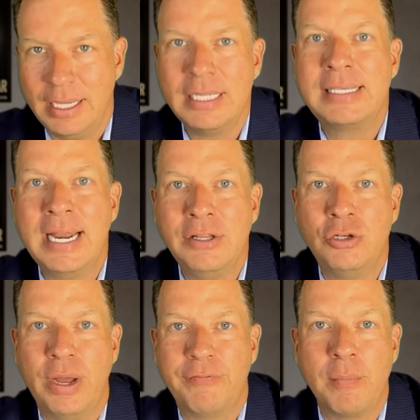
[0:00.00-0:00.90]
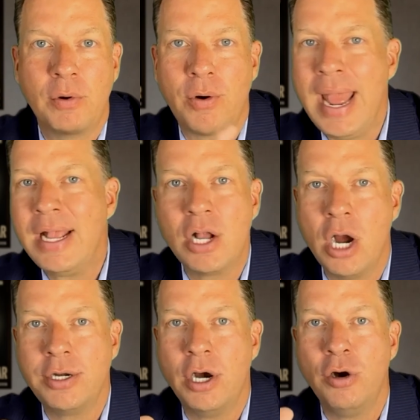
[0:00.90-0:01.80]
Now let's get into it. From Grant
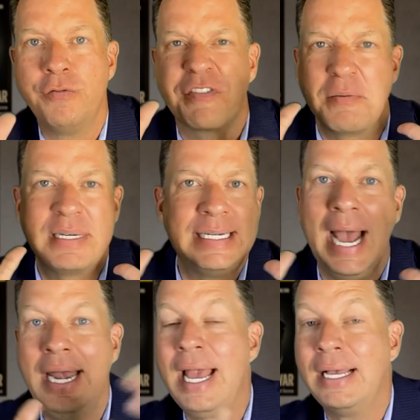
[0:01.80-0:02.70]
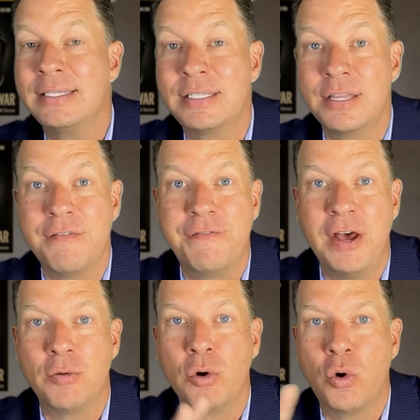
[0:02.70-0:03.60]
Cardone, from 10X to the
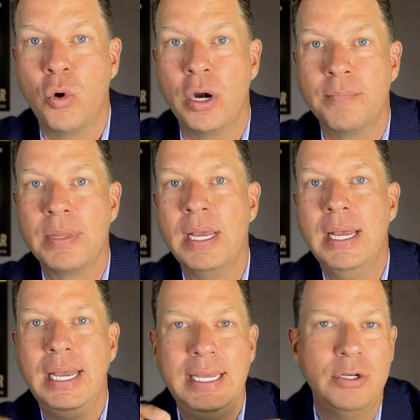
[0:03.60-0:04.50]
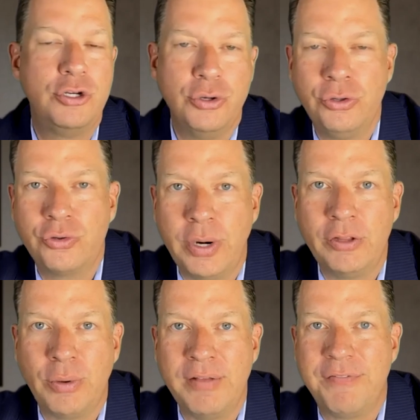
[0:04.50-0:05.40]
federal court. In June
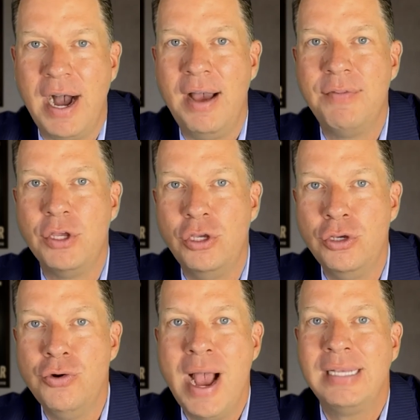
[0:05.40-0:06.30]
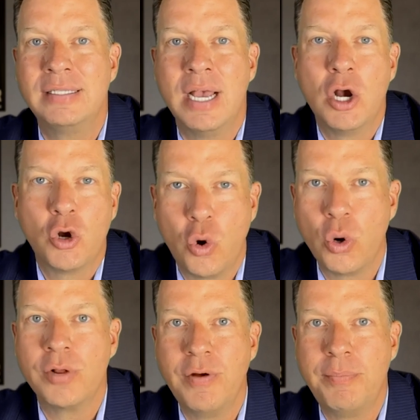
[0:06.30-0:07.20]
2025, the U.S.
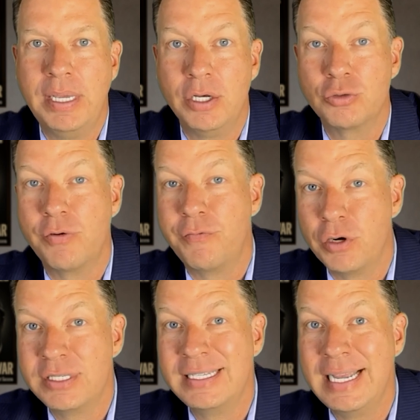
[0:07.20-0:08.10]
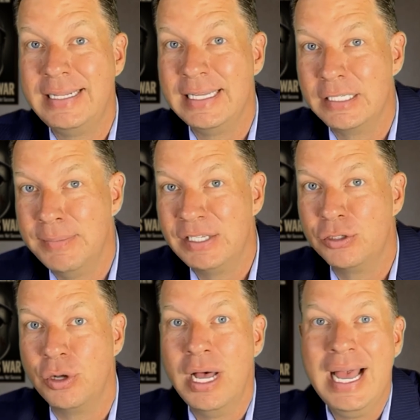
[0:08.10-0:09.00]
Court of Appeals reverses a
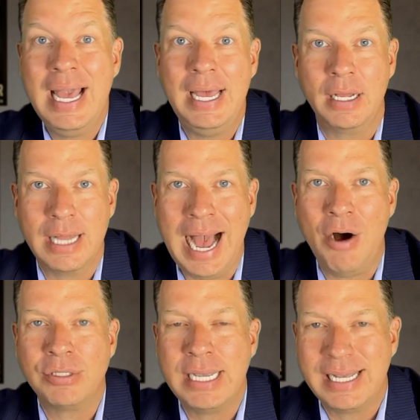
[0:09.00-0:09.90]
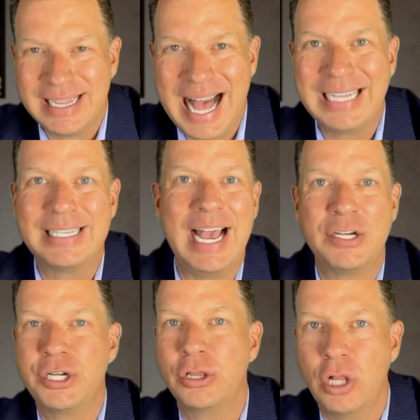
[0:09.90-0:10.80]
dismissal and allows a class
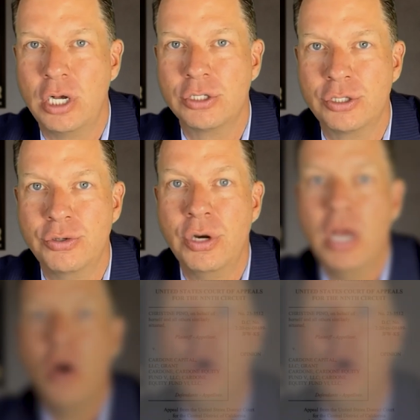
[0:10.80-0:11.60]
action lawsuit